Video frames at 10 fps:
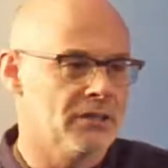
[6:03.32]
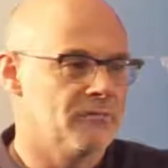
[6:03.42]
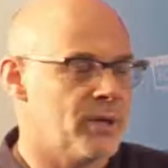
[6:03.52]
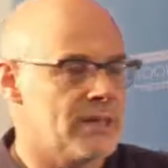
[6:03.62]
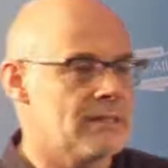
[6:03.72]
of
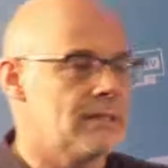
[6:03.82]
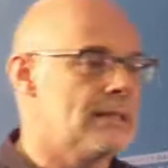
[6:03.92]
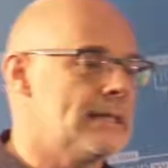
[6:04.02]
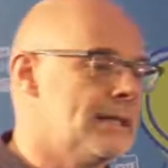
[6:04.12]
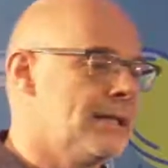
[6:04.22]
Brexit,
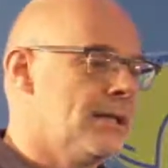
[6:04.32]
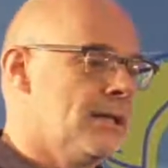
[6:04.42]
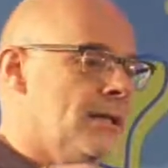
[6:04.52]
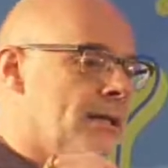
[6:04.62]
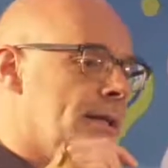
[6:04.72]

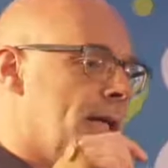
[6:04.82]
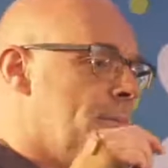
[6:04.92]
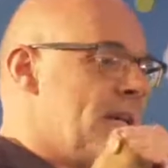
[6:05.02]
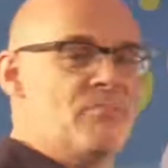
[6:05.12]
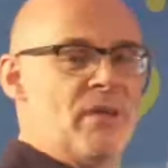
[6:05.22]

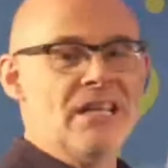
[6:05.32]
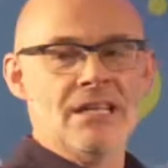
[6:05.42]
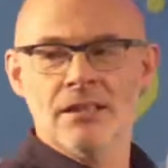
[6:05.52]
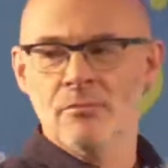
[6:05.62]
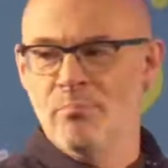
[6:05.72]
has been
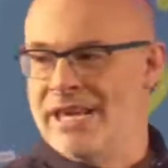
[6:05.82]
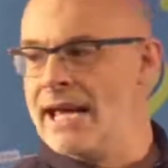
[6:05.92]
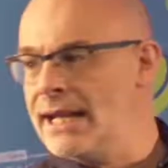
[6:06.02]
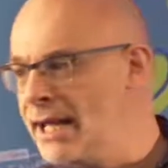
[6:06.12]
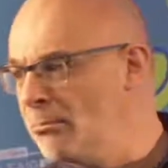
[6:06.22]

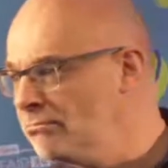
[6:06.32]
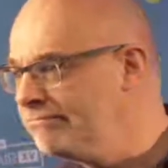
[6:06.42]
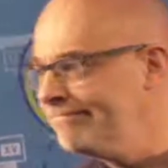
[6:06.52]
BLM.